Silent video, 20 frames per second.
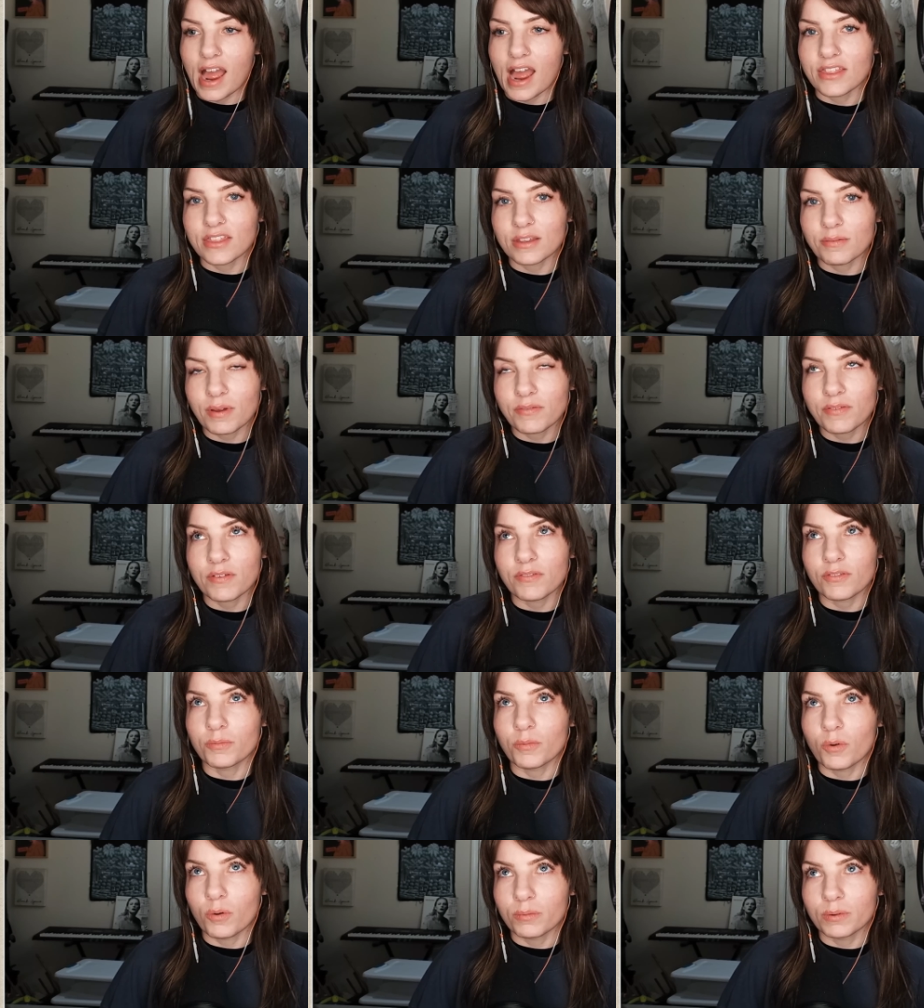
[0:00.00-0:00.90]
I think my
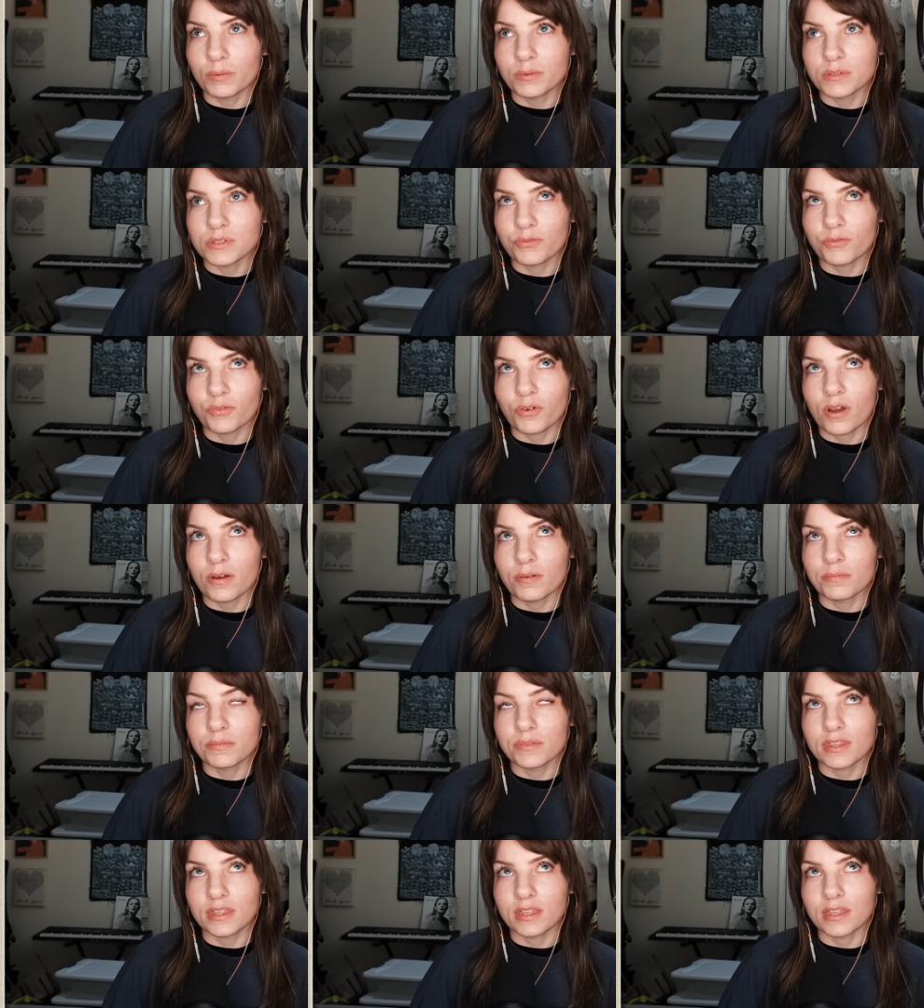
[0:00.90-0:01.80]
favorite moment was
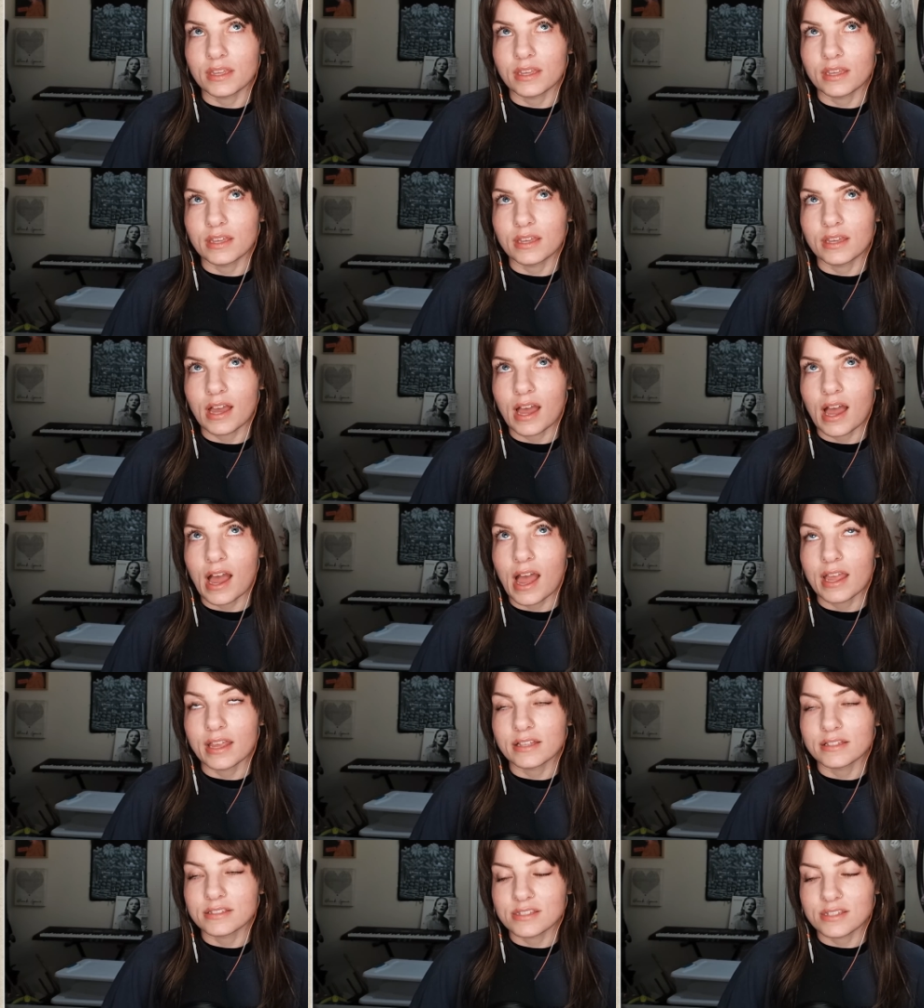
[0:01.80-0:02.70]
from the
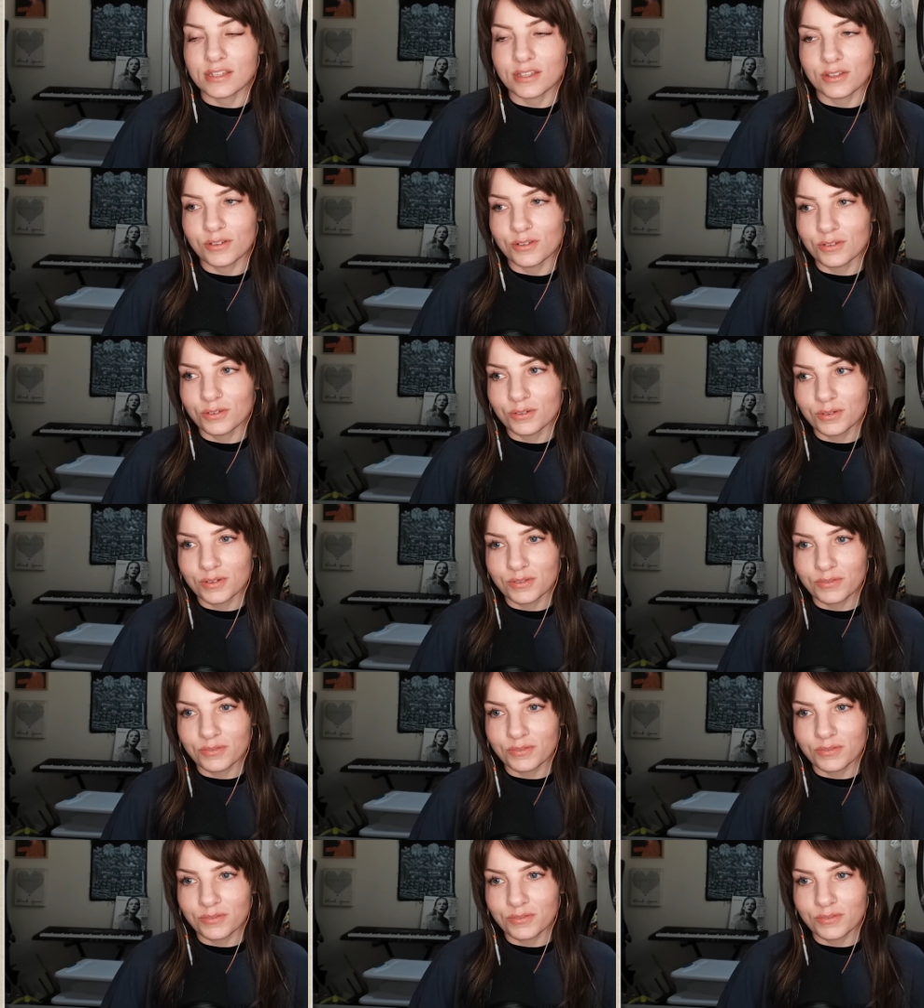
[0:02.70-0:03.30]
I Can See You